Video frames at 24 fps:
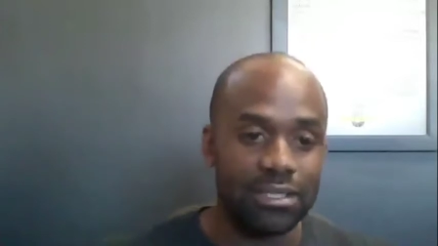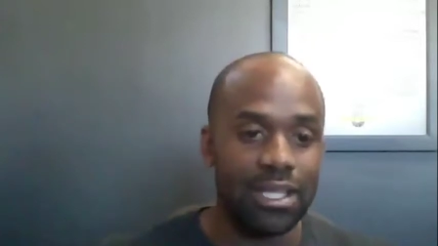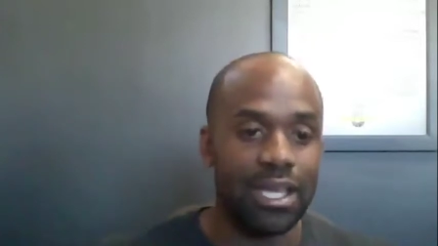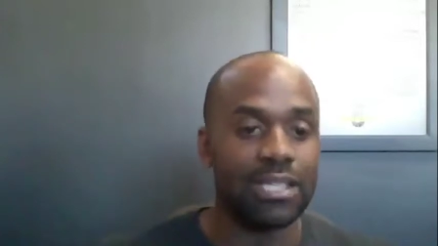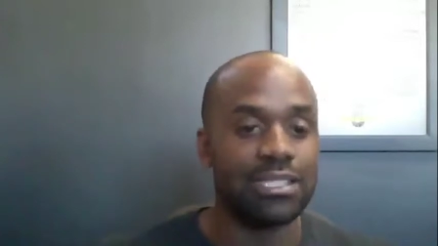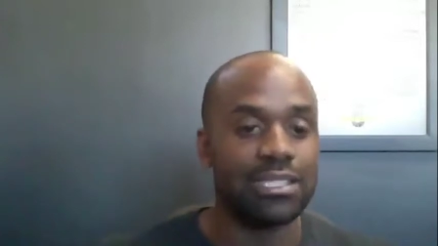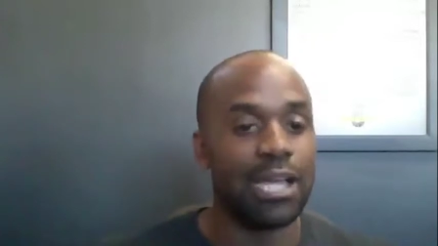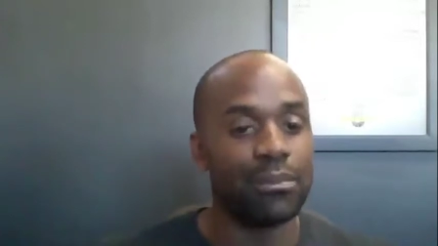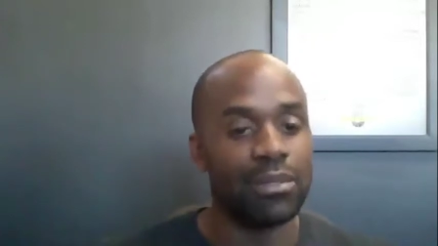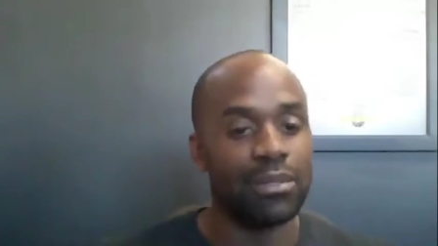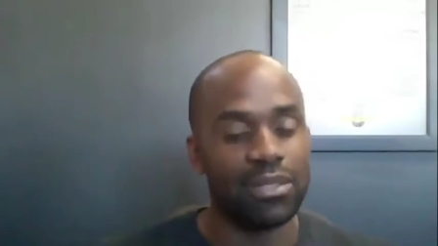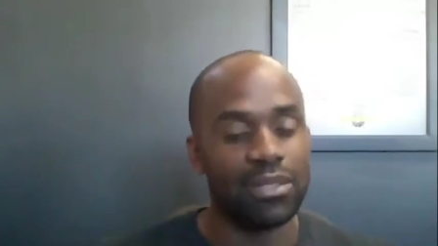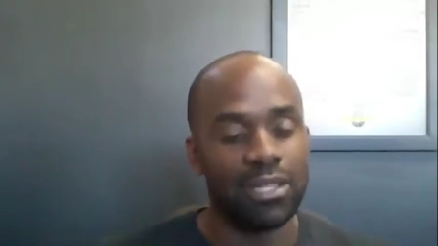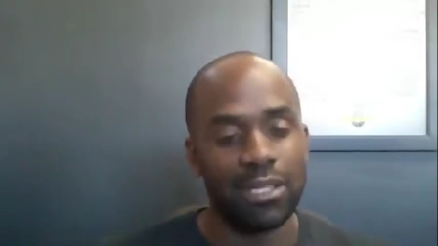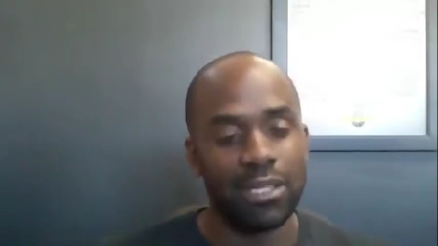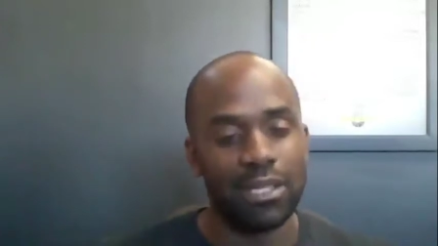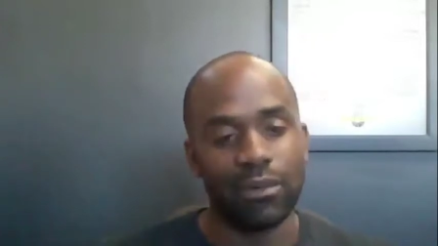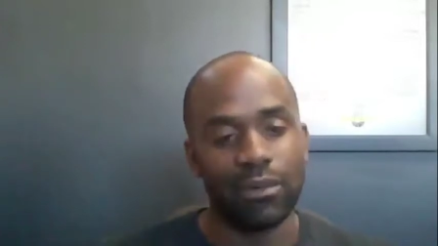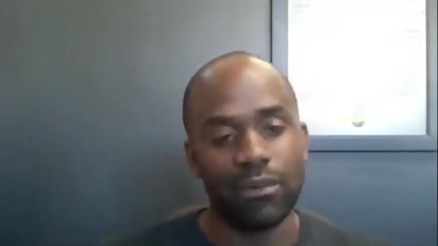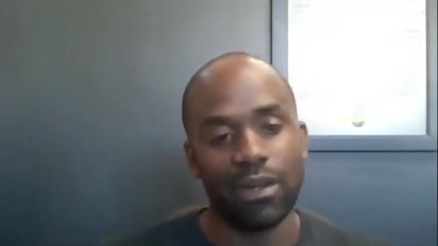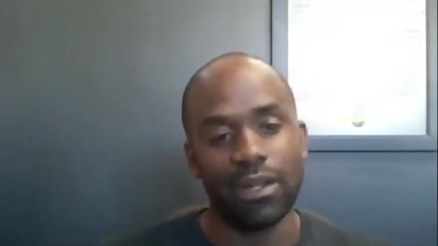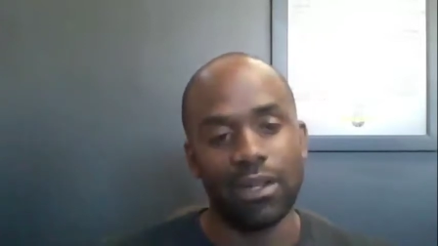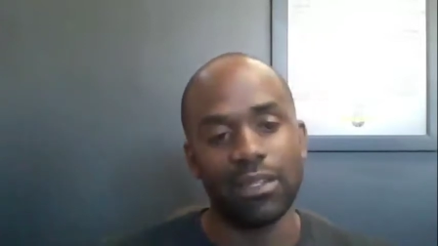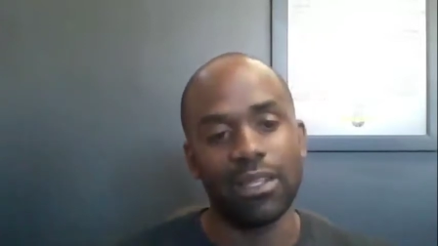That type of thing
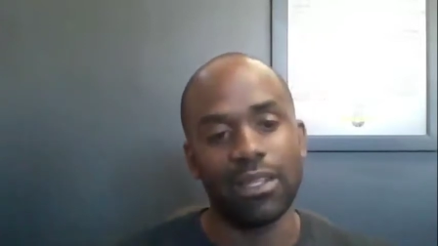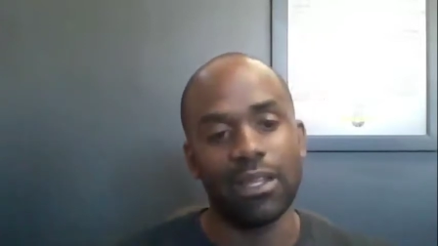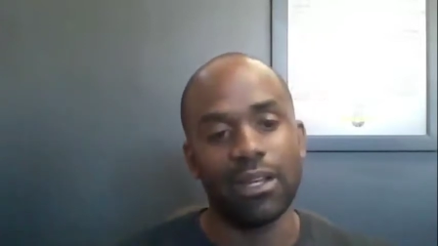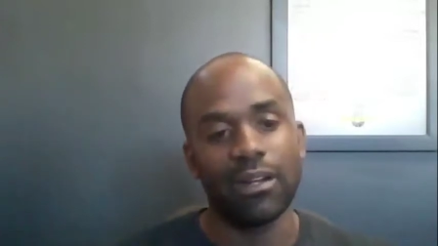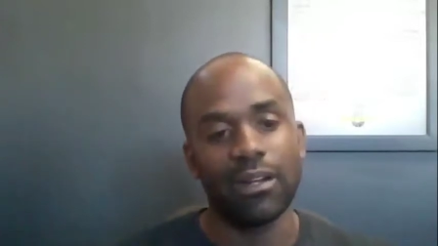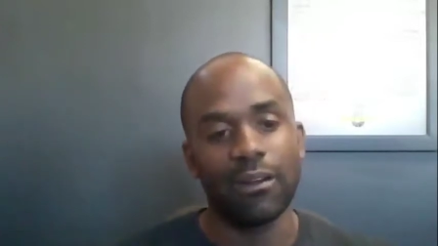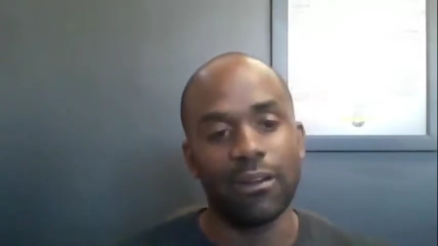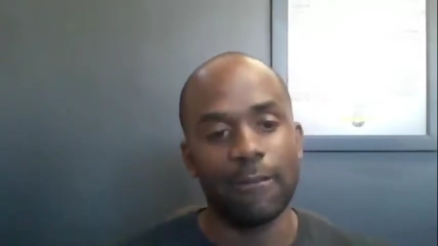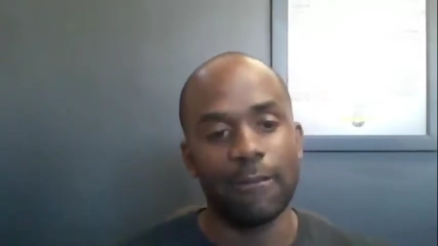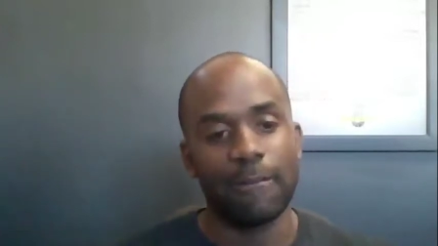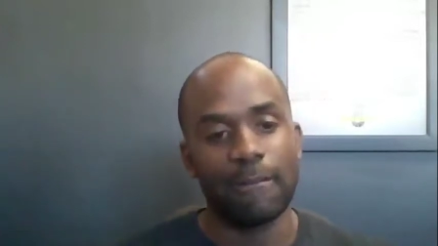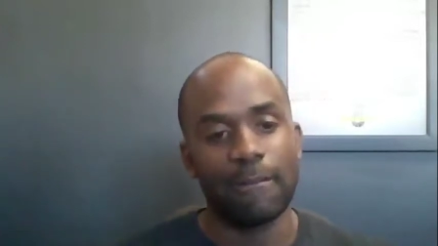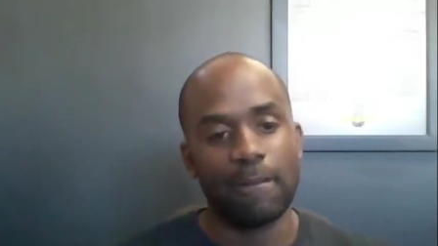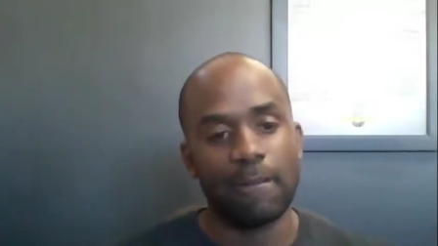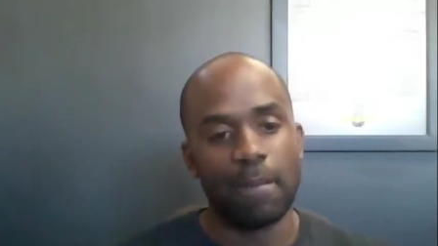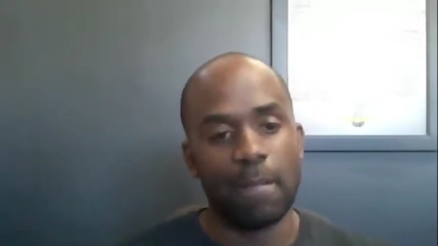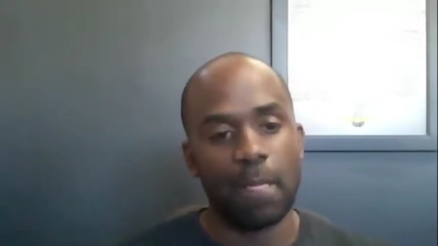right there.